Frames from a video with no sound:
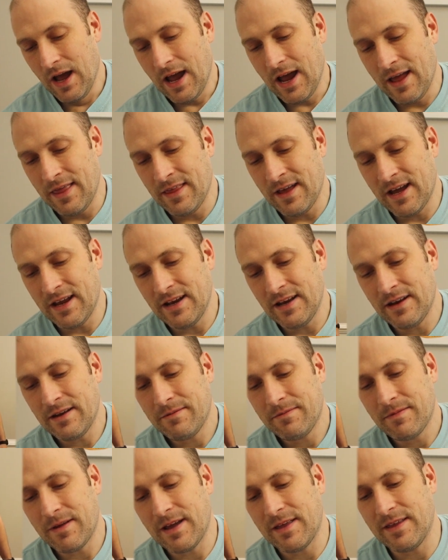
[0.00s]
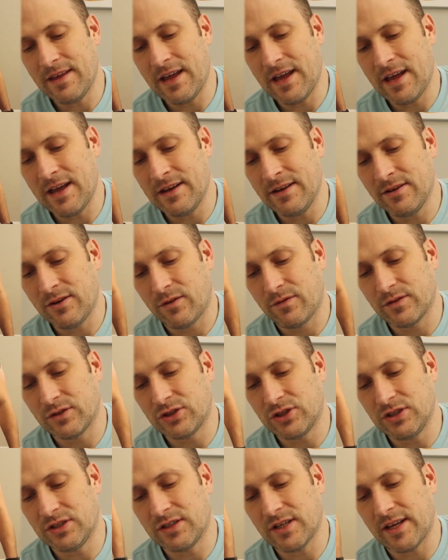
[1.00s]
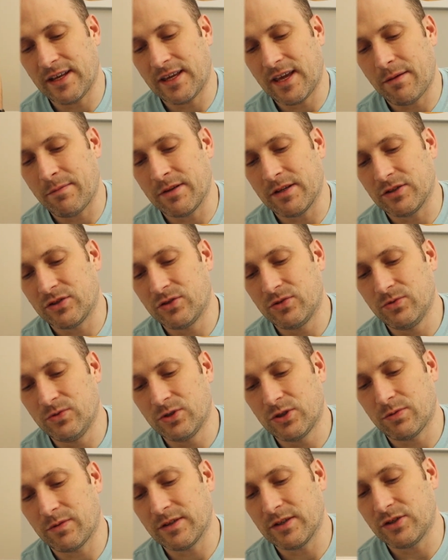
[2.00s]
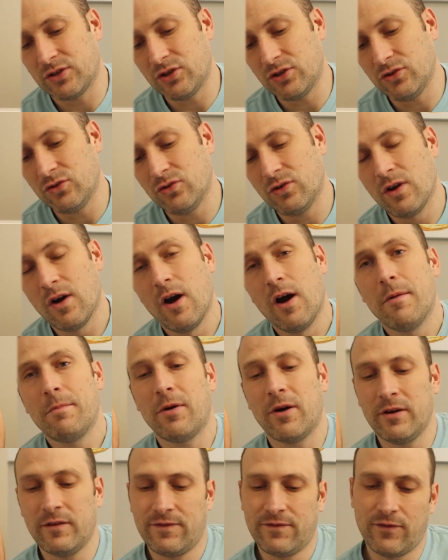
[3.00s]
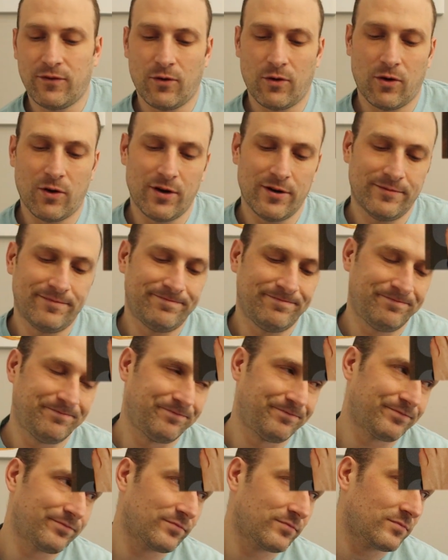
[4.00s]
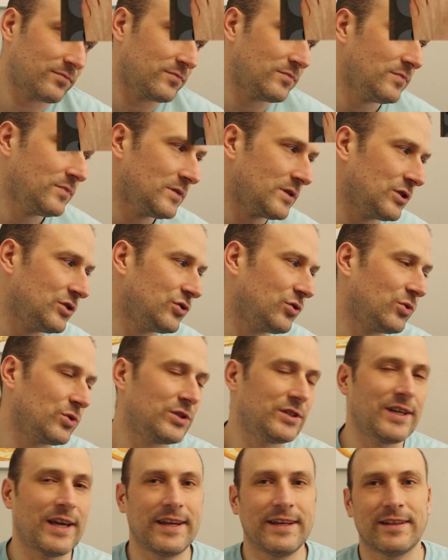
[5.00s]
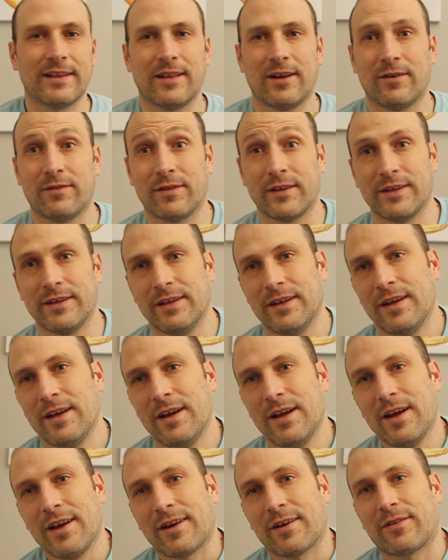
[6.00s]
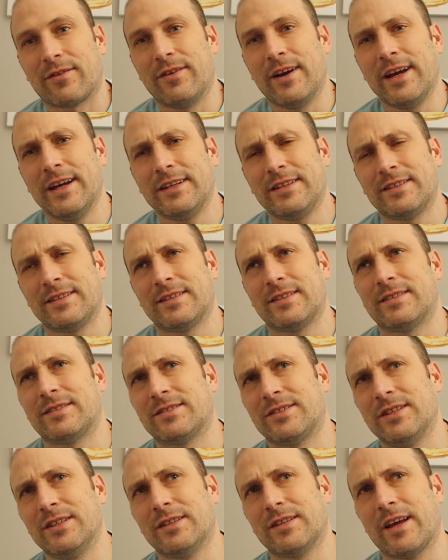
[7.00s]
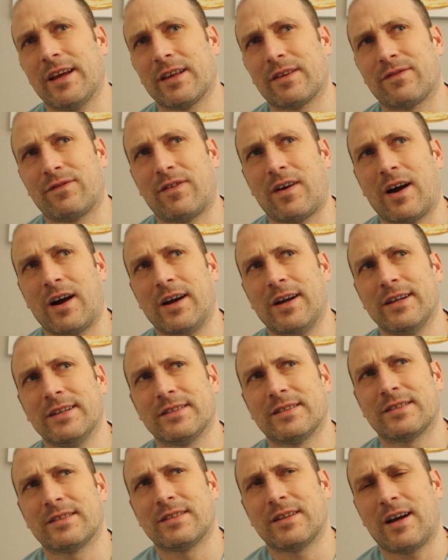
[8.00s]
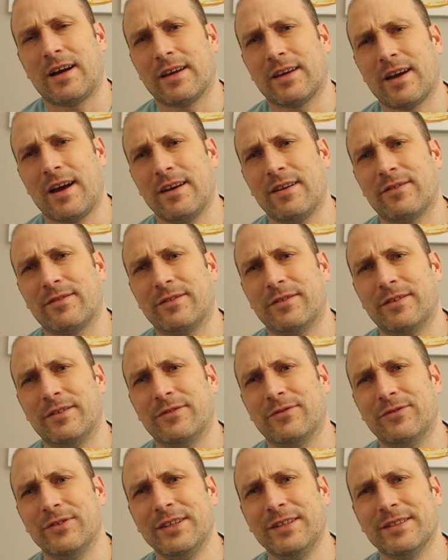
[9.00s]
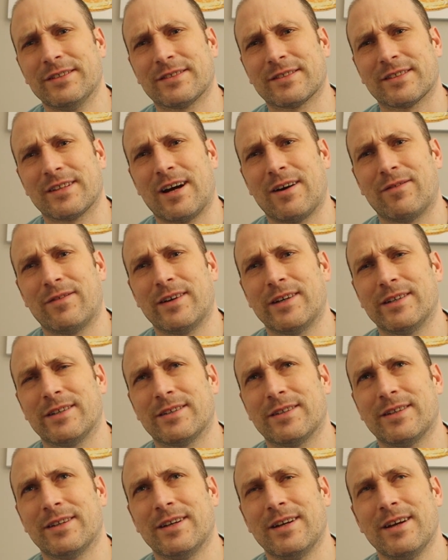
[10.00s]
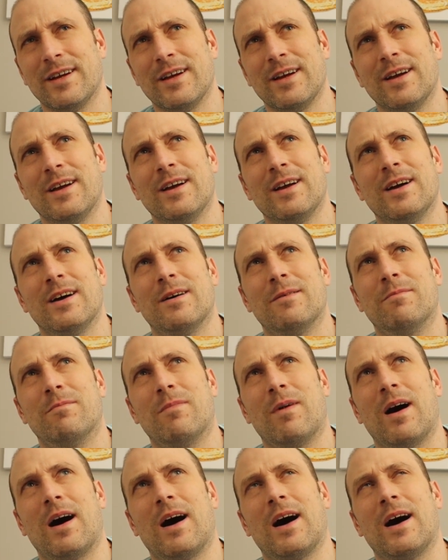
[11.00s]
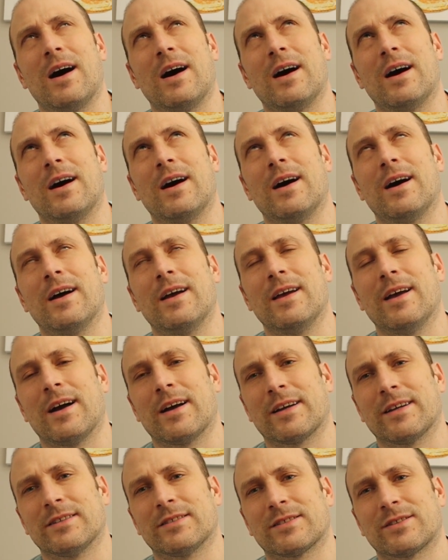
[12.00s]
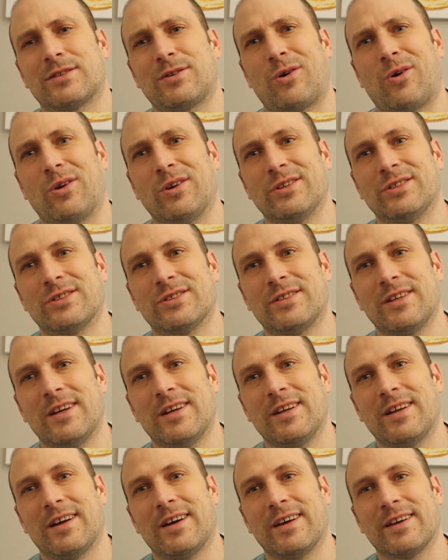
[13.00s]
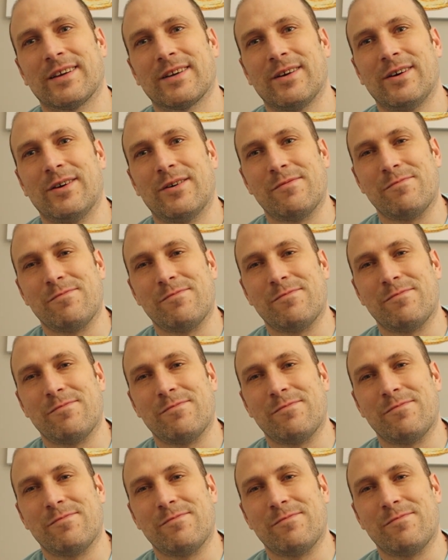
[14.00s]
And then at the end of the cheat day, it came in at 222.4. So gained lovely. Great cheat day as far as I kind of rediscovered my, I guess, college day, like